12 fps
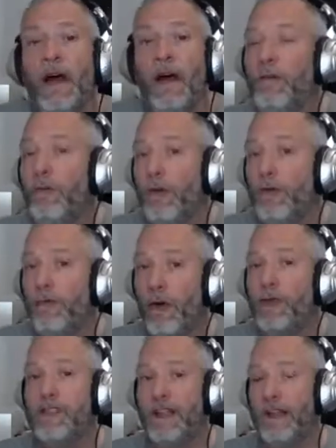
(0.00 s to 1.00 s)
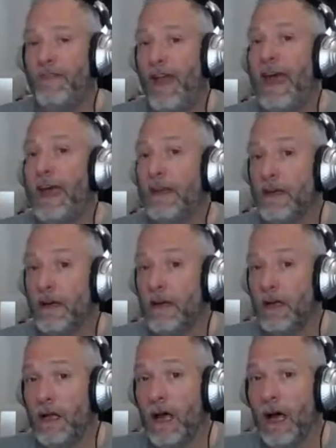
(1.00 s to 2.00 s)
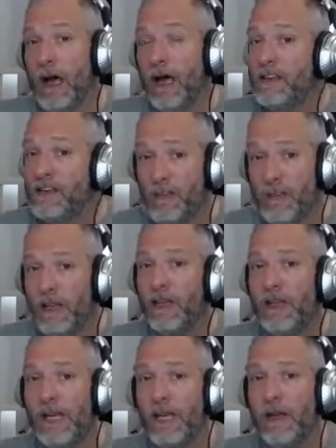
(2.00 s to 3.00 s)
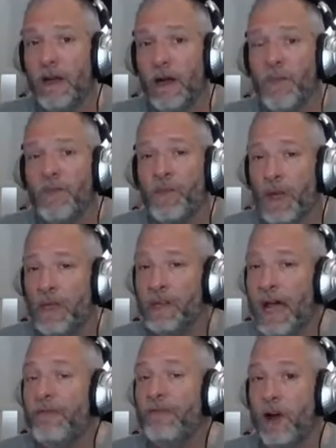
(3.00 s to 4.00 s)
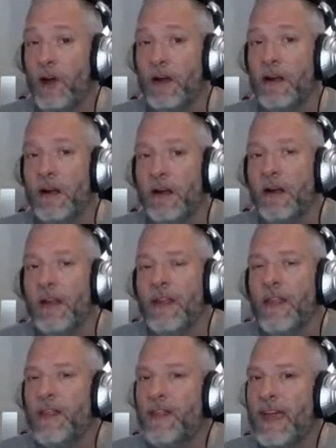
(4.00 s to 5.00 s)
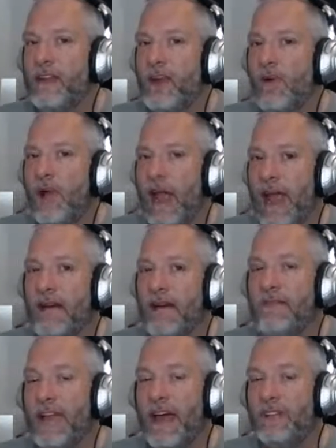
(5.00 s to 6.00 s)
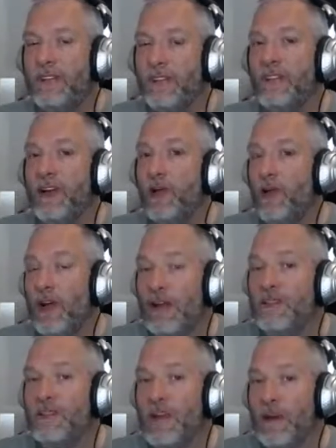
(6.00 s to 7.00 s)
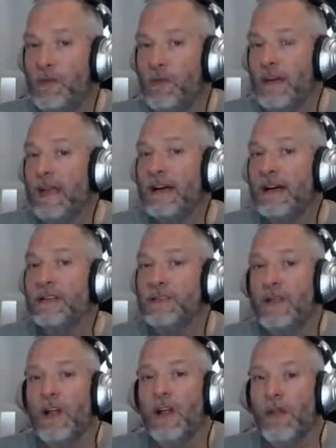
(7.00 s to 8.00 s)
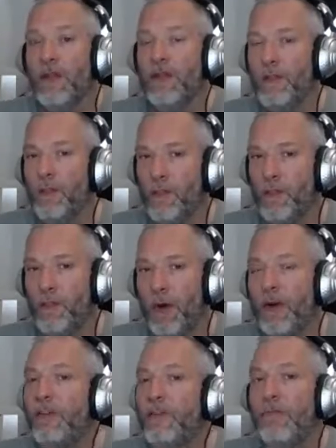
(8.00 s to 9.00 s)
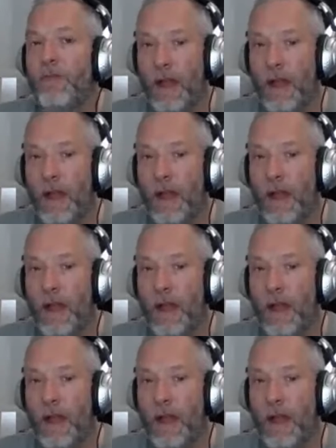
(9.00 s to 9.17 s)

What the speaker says: for folks that have had a disability lifelong, they don't have that still concept, because part of